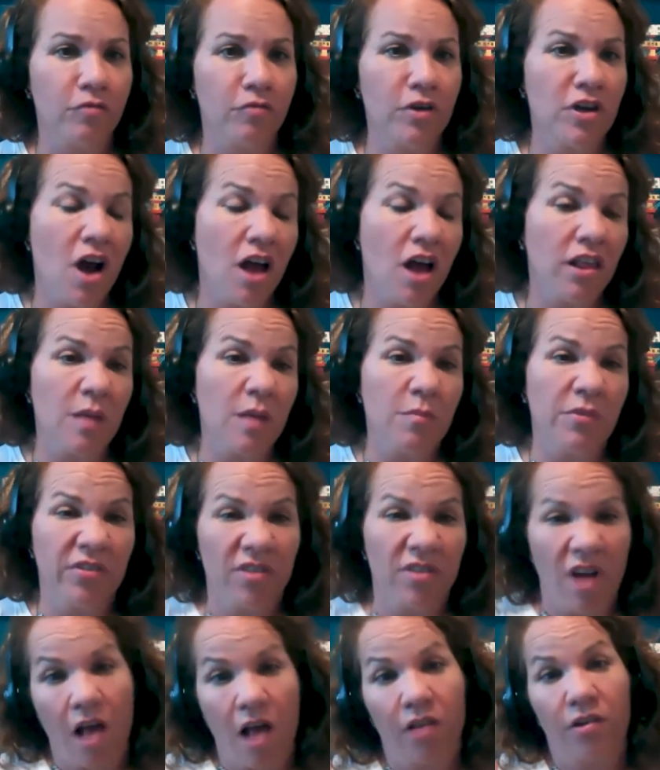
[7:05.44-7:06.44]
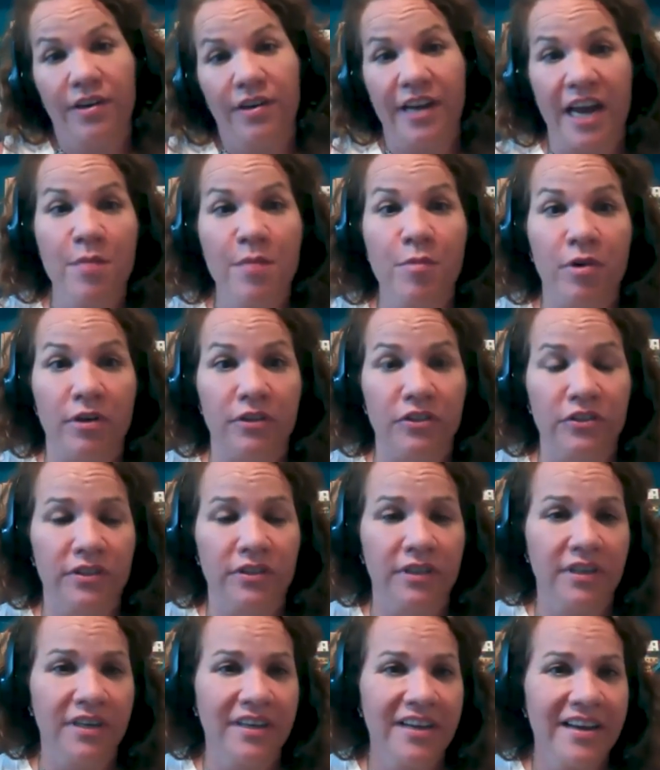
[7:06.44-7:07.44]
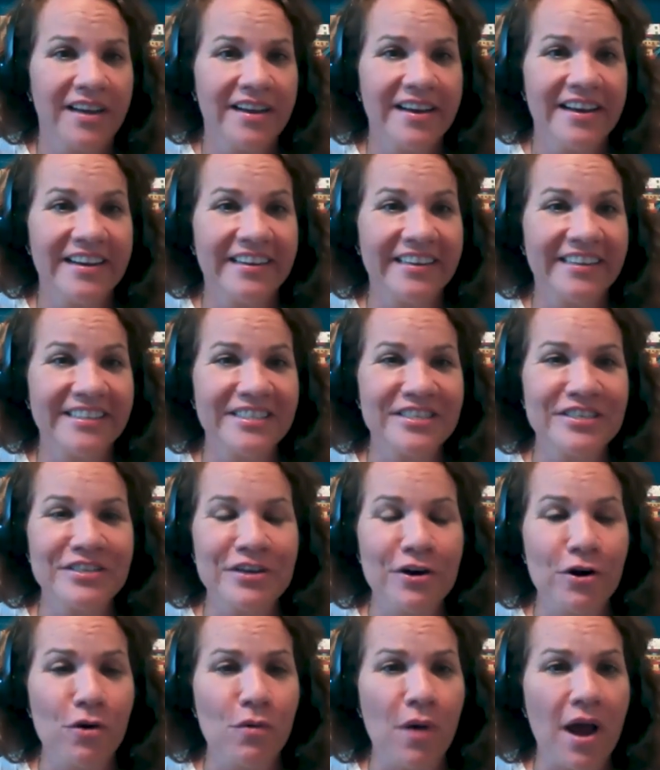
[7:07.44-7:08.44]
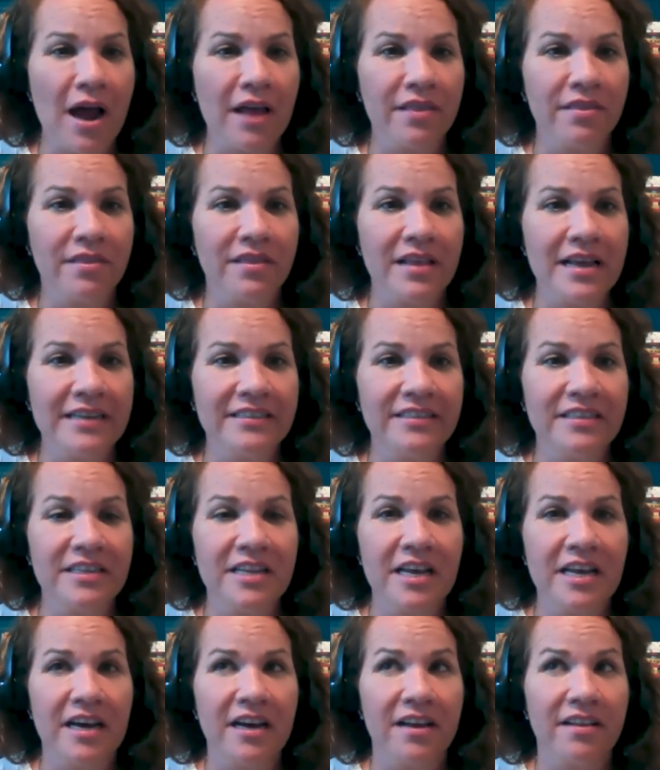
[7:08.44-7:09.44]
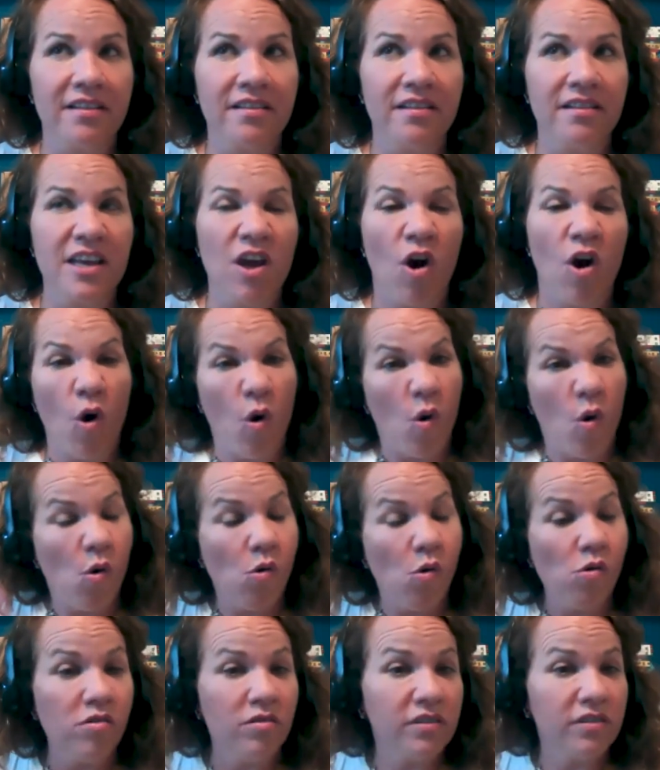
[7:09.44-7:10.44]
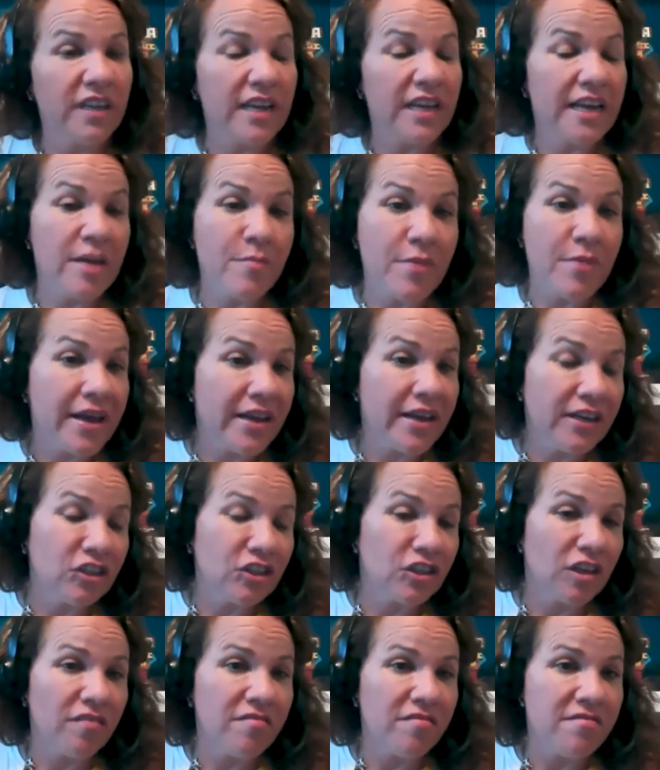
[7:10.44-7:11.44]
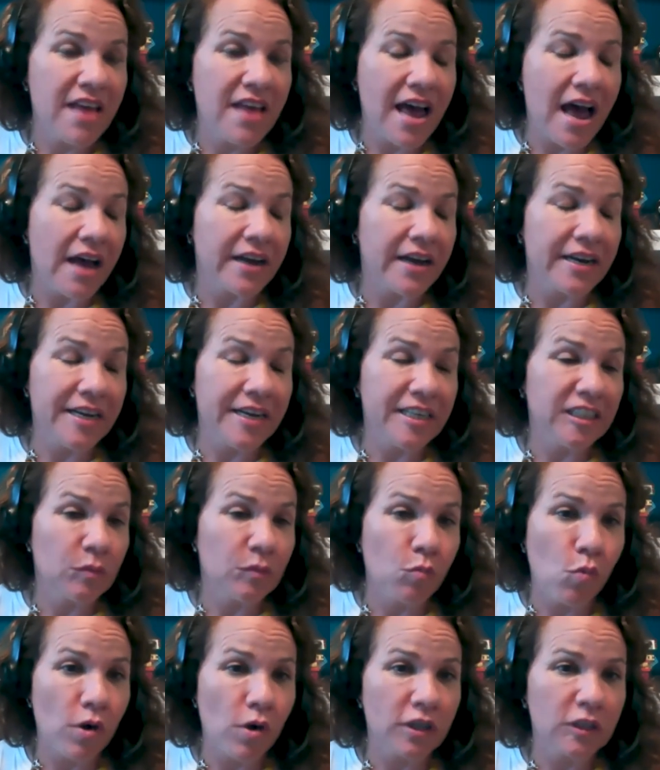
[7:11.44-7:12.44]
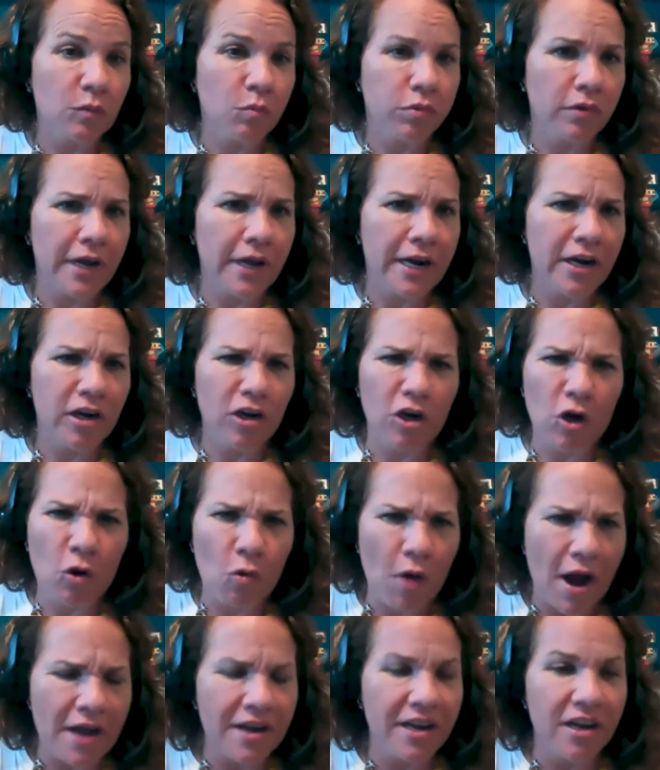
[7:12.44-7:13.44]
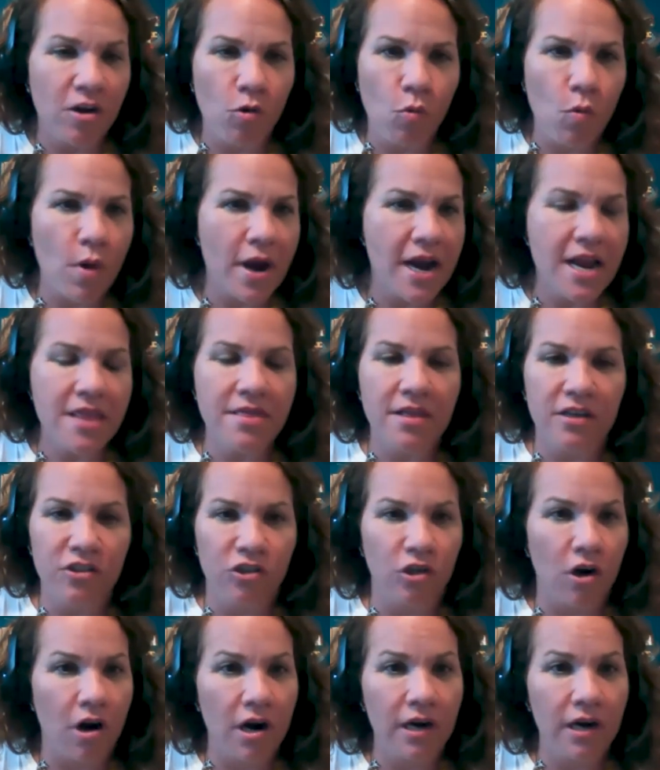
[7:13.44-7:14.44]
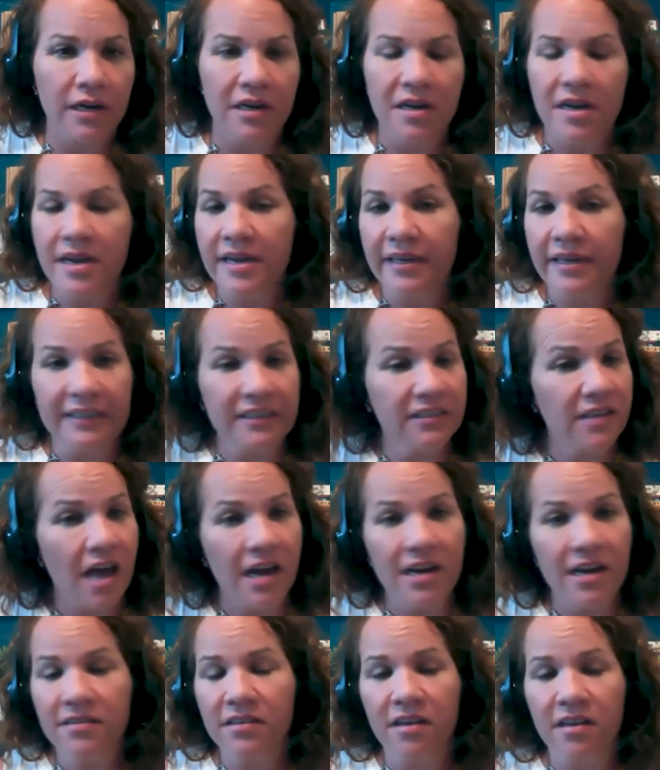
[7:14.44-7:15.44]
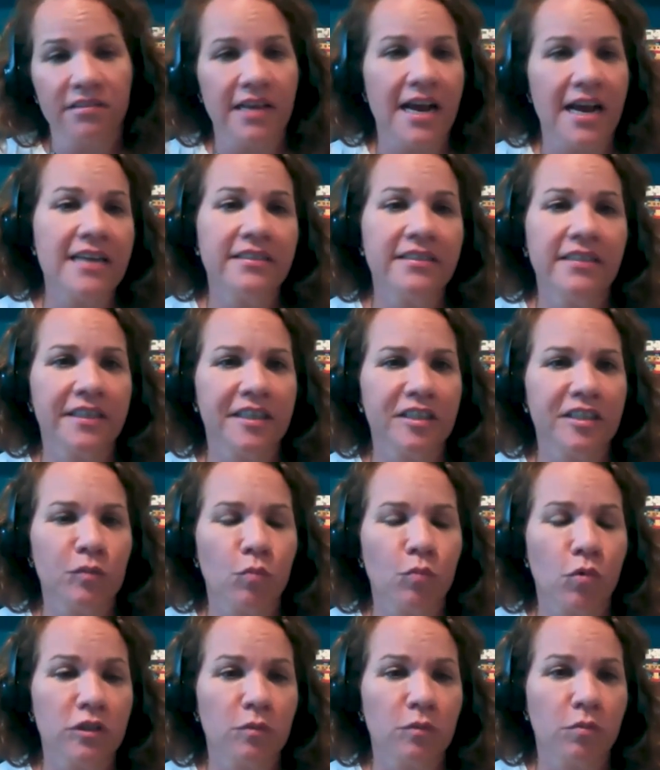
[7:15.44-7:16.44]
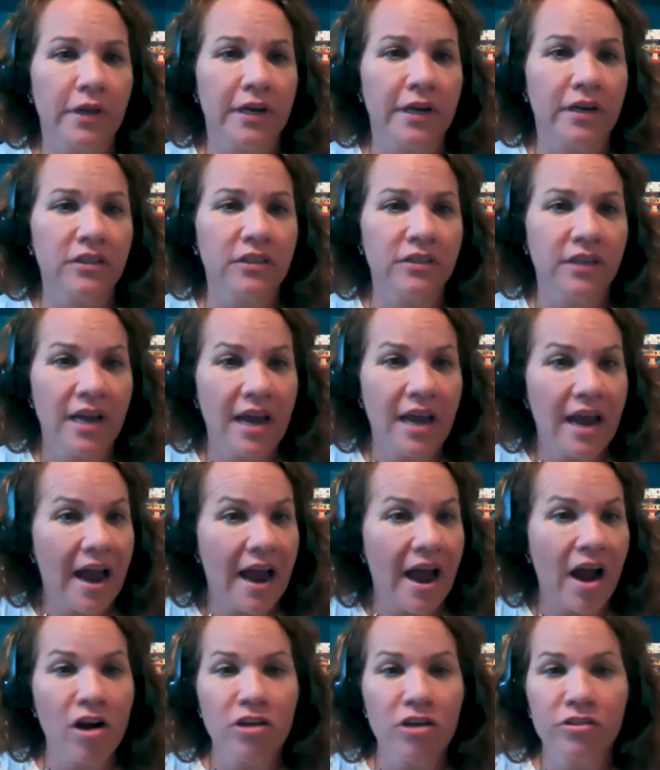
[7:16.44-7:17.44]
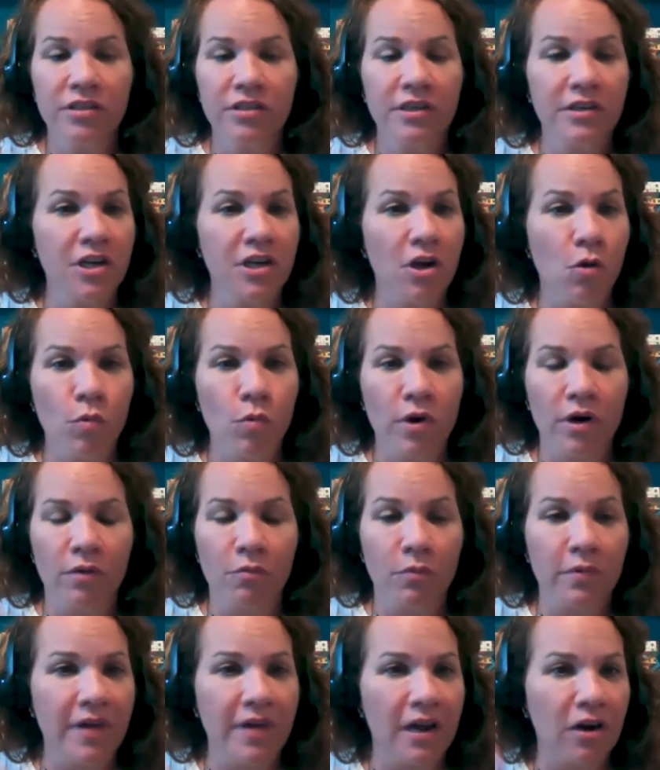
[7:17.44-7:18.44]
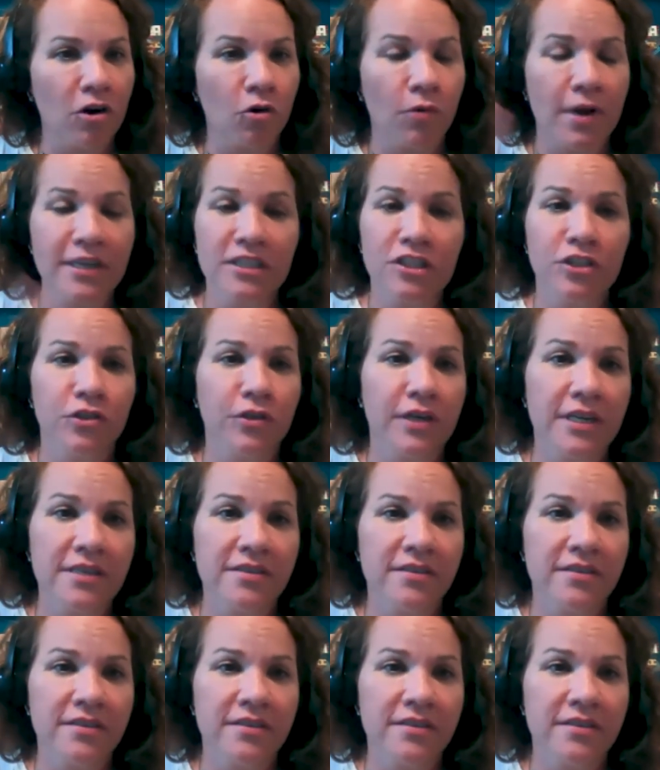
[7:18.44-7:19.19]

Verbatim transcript: We call them scholar gamers. Uh, so it's the the old image of that esports player grinding away in the dark. It's not a Scholastic esports players. Ours, you know, we're we've got great students.